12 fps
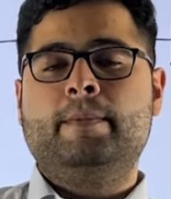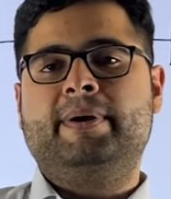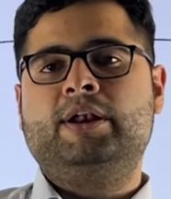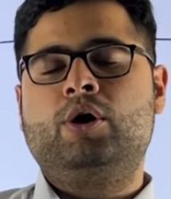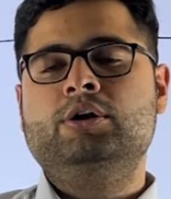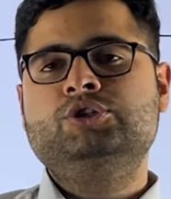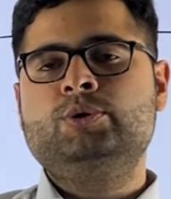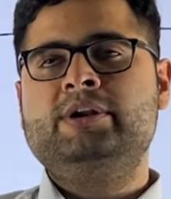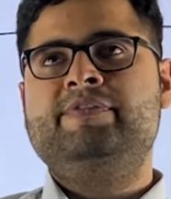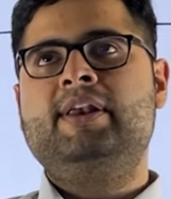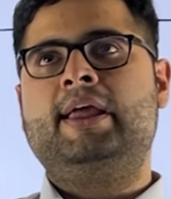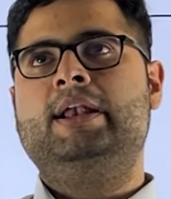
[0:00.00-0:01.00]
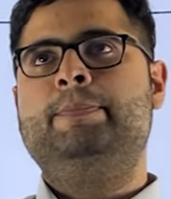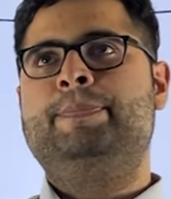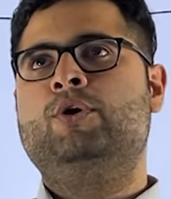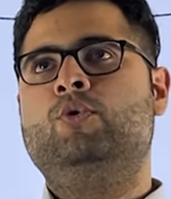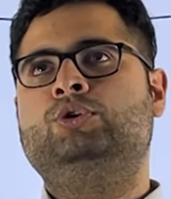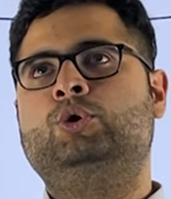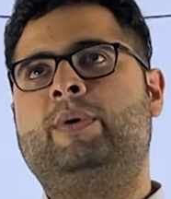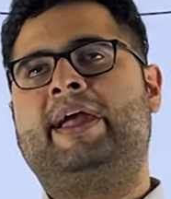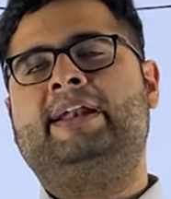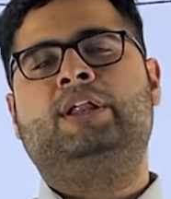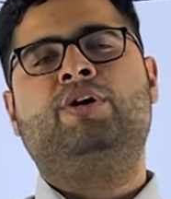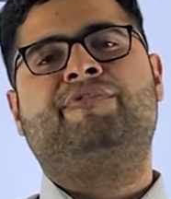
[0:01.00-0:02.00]
but also it will help you to
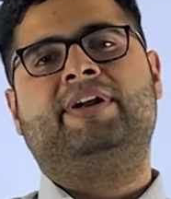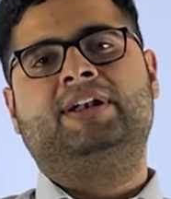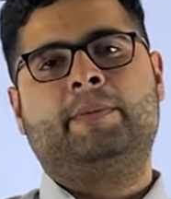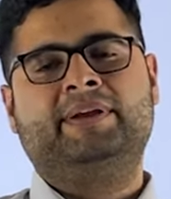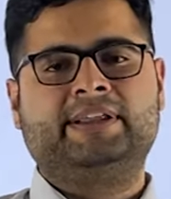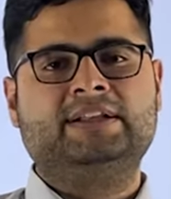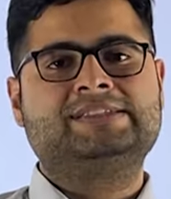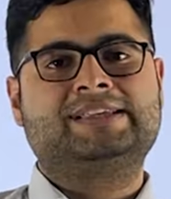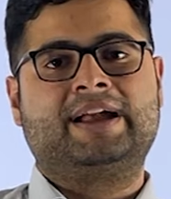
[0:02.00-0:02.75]
get your fundamentals